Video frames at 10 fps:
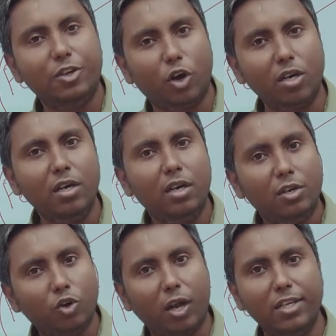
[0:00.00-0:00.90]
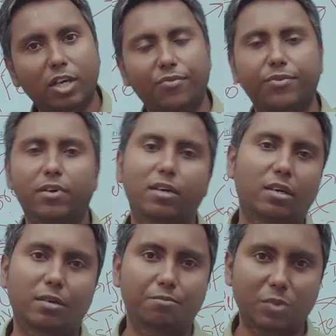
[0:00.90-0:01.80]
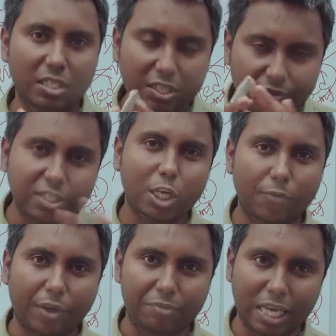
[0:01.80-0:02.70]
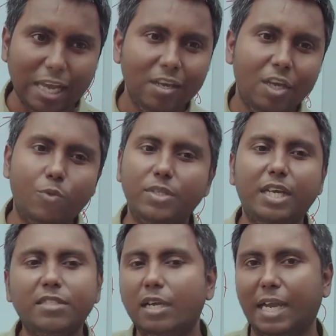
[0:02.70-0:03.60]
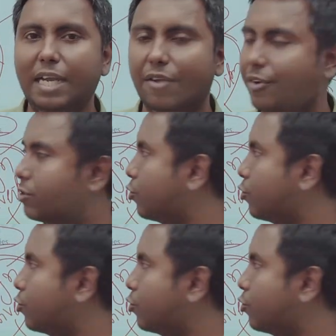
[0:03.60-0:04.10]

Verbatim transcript: your knowledge of uh, definition of FDI, it was just a current affairs